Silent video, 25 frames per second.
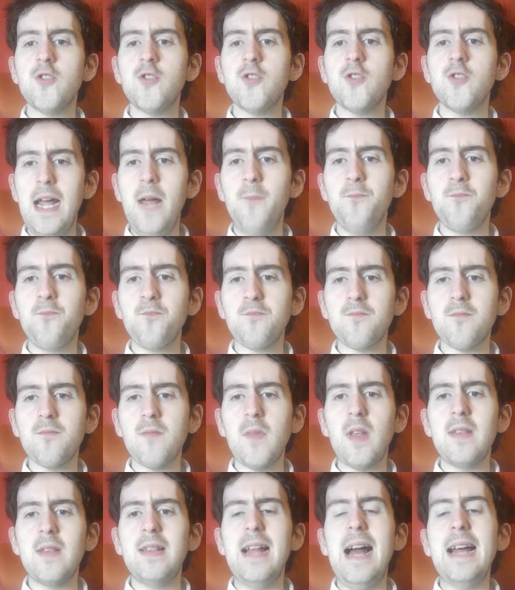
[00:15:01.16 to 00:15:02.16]
it.
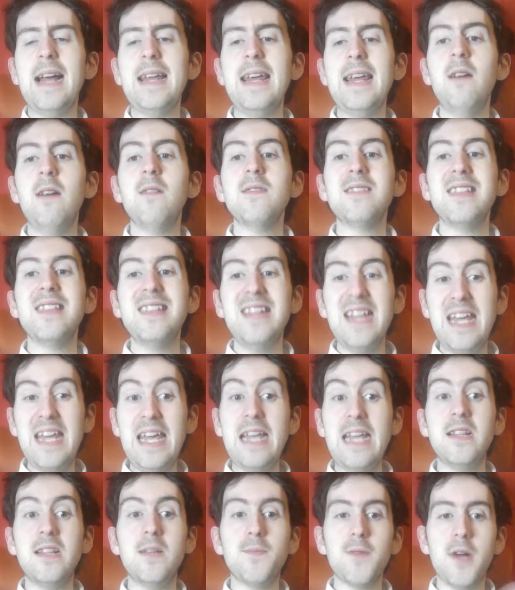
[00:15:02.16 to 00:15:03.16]
So that kills the
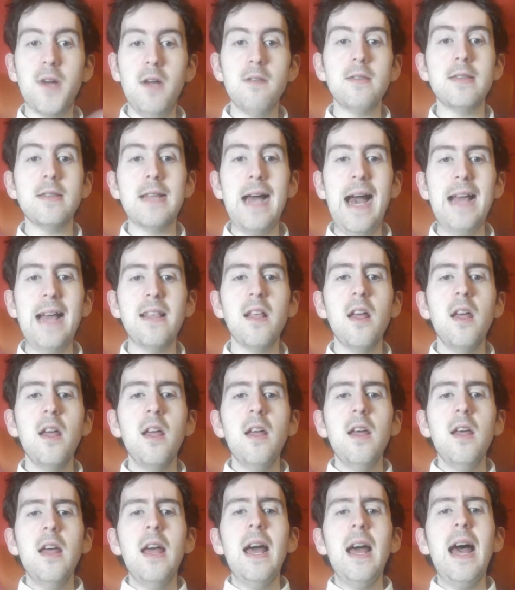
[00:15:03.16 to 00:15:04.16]
league in the process.
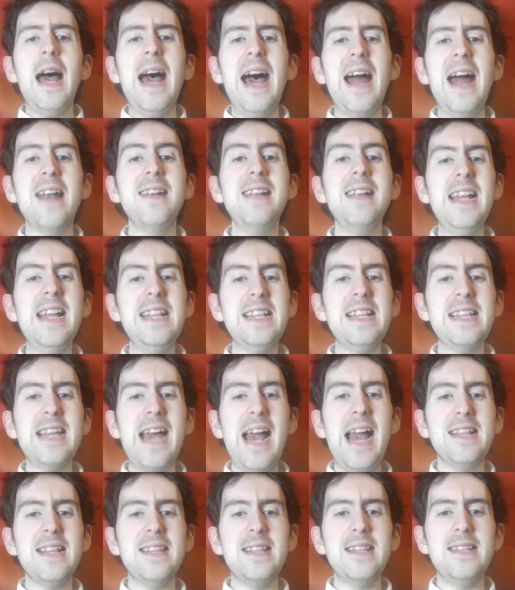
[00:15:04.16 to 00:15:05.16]
And this
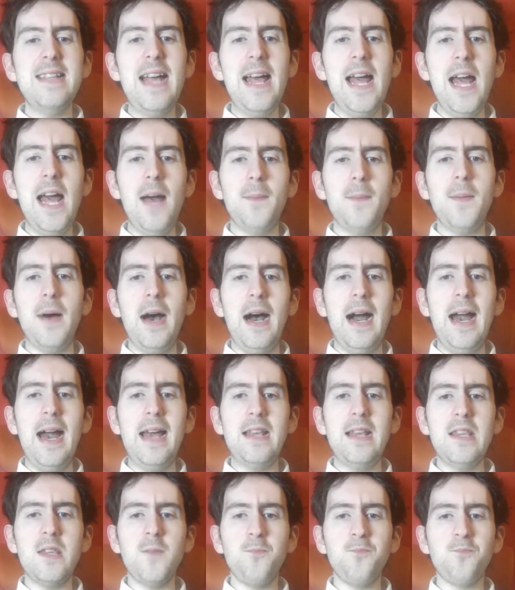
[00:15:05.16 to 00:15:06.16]
gets
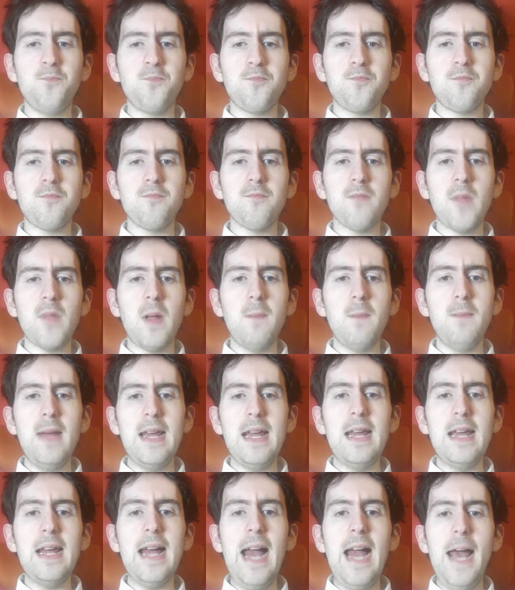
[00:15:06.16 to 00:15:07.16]
televised,
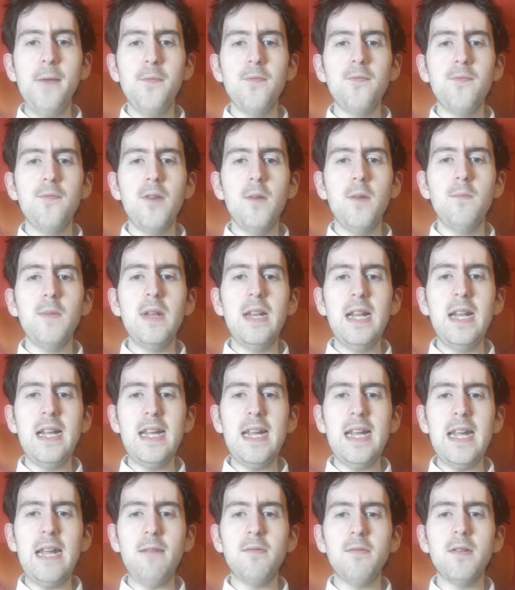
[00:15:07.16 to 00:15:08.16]
making everyone
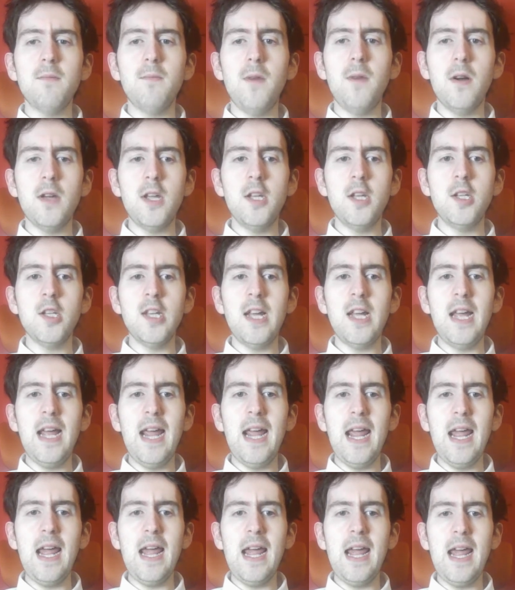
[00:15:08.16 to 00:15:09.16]
believe the
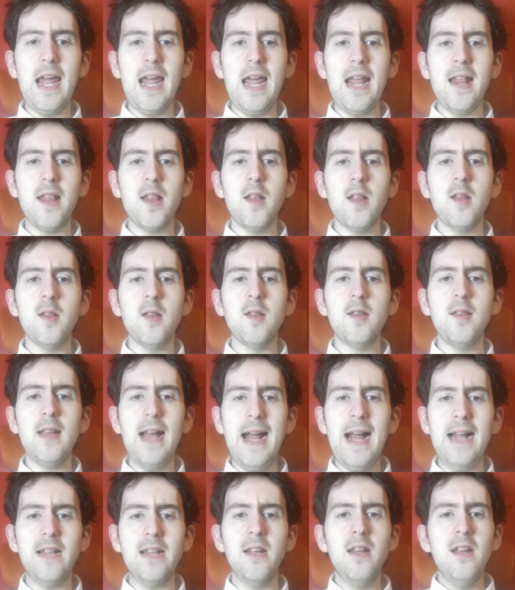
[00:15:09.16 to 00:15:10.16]
Mockingjay is
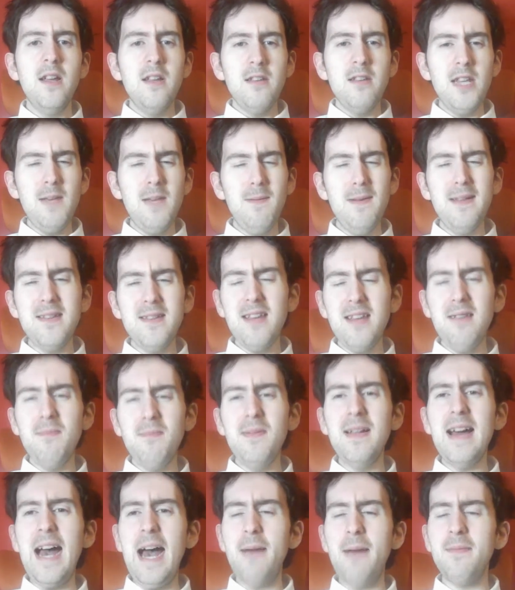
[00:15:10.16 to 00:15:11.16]
dead. You
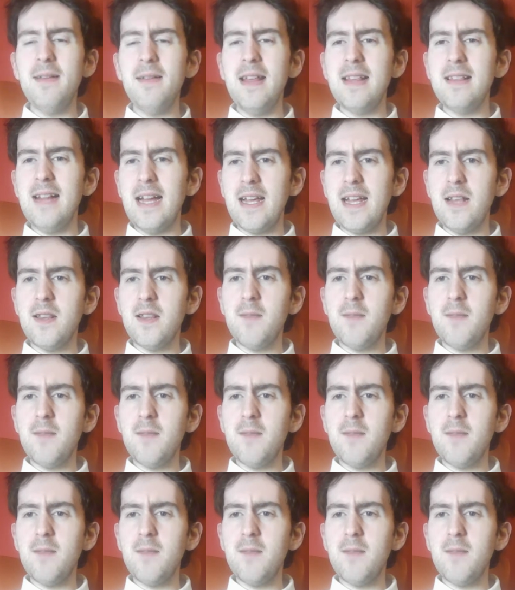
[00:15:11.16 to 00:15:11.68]
even have it's like a